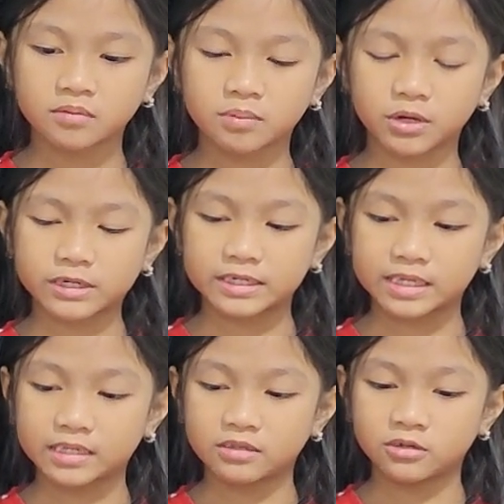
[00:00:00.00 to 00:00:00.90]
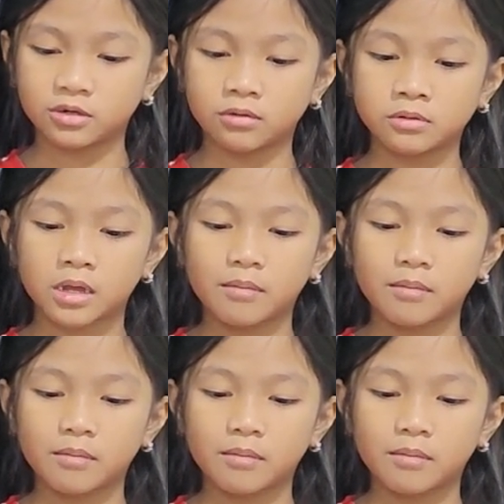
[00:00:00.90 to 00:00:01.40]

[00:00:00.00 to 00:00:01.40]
Sparky said to Joe.